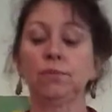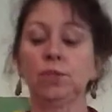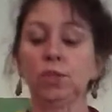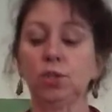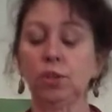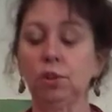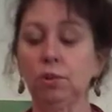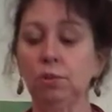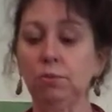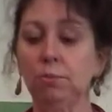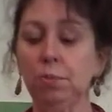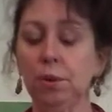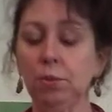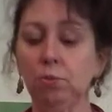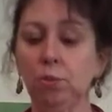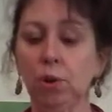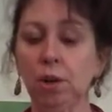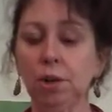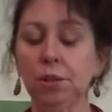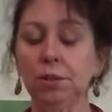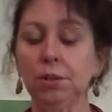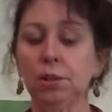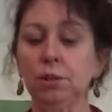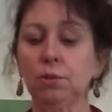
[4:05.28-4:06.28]
So I've been
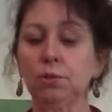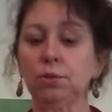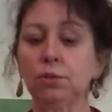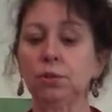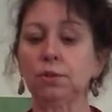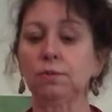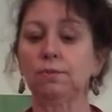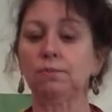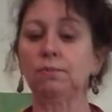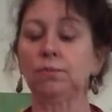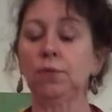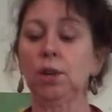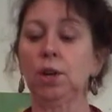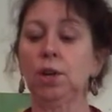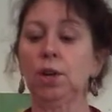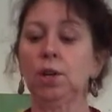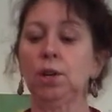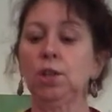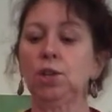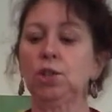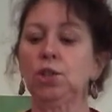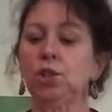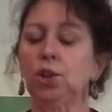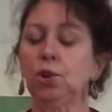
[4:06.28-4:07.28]
wearing those.
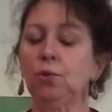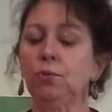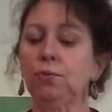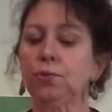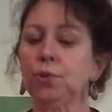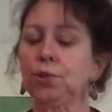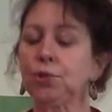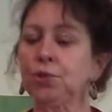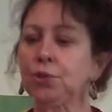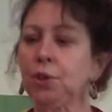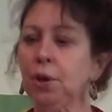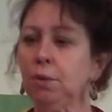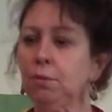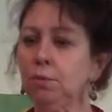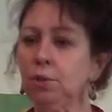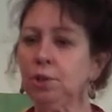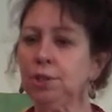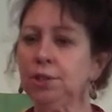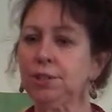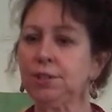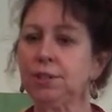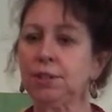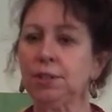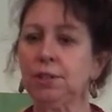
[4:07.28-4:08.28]
So for some
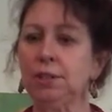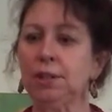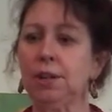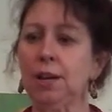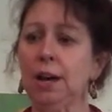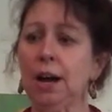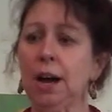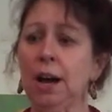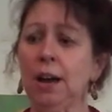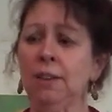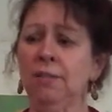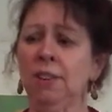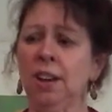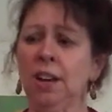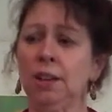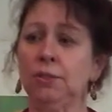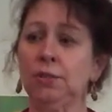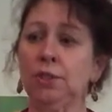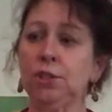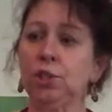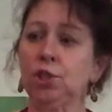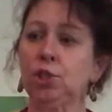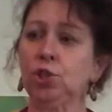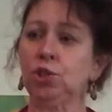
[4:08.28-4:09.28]
reason, I've
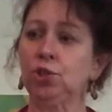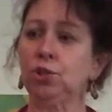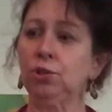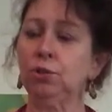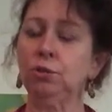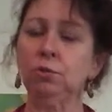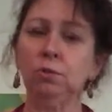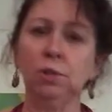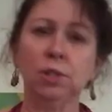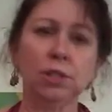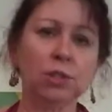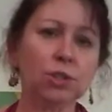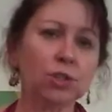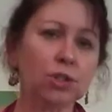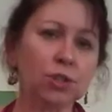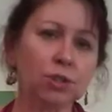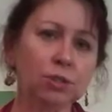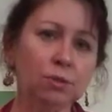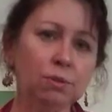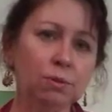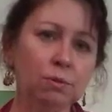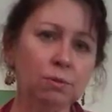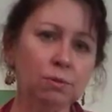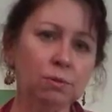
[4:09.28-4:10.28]
had this shoe
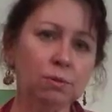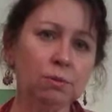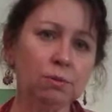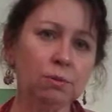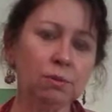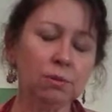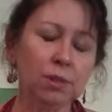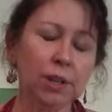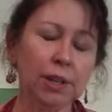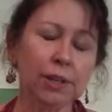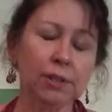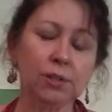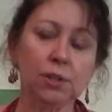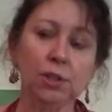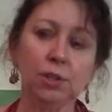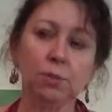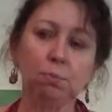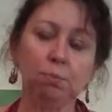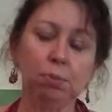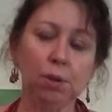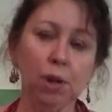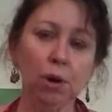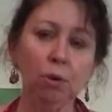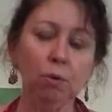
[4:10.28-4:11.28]
issue, like these
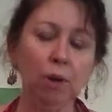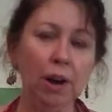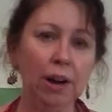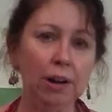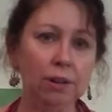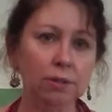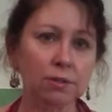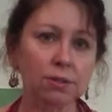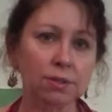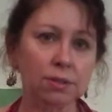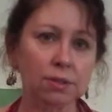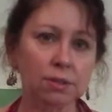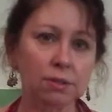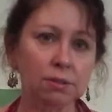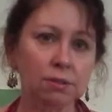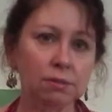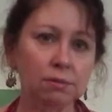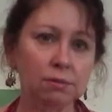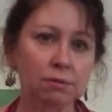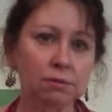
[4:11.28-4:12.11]
blowouts,